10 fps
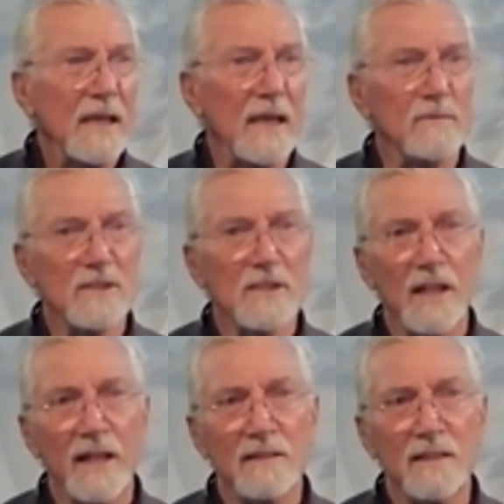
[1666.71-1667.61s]
I was
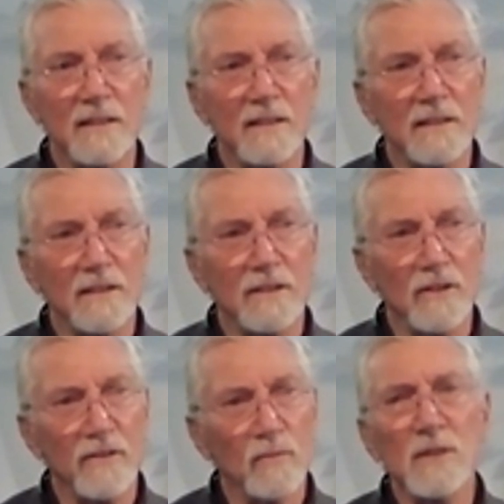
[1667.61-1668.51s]
glad that, you
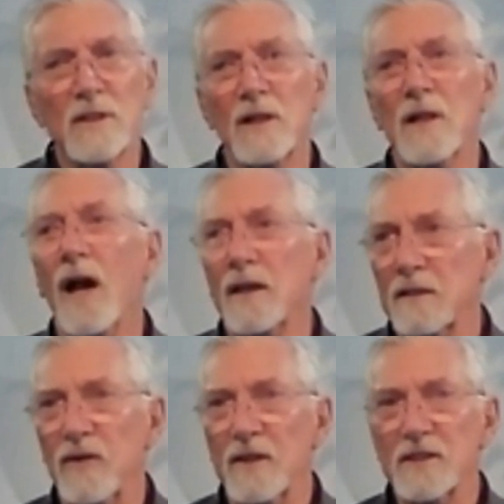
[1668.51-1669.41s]
know, there weren't a lot
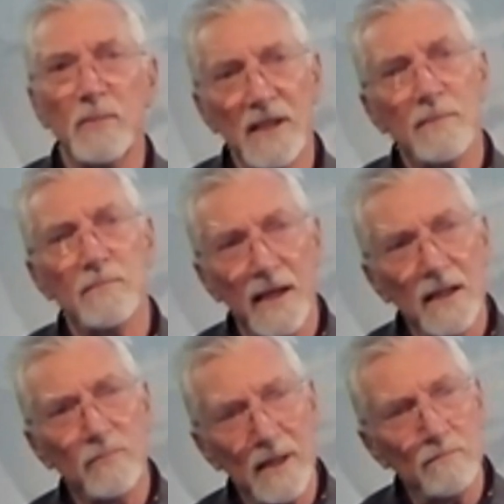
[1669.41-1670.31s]
of us, but that might
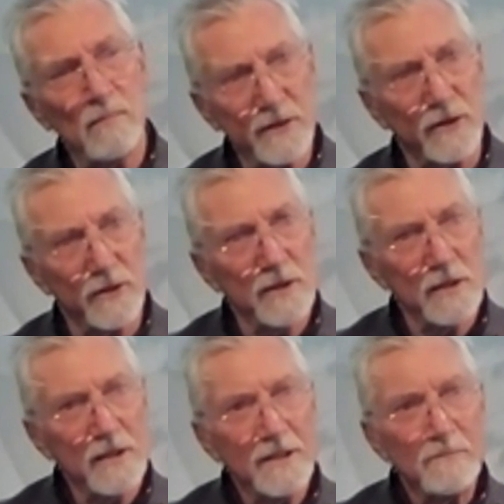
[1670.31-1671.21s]
have been better,
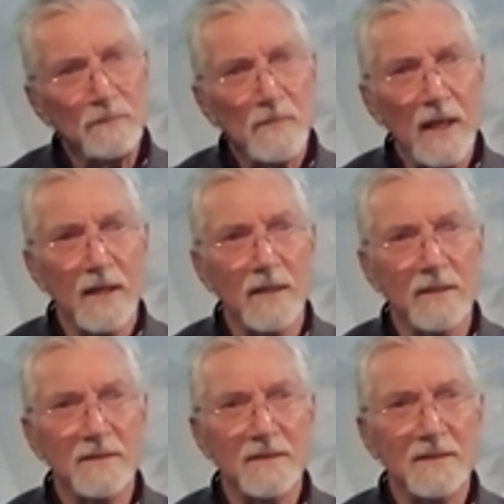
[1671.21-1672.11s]

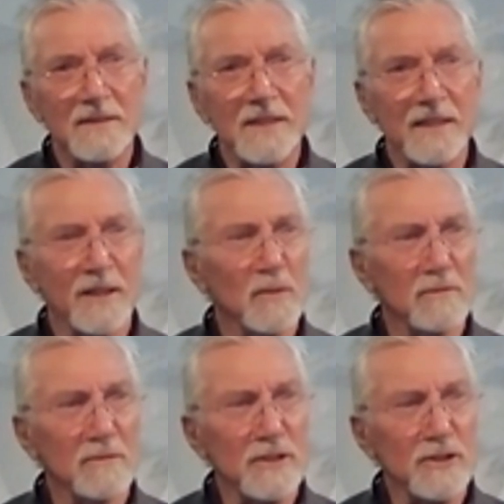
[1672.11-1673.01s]
that there were
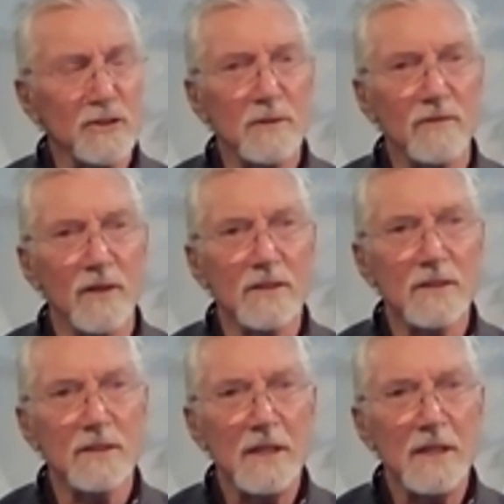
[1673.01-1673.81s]
only two of us.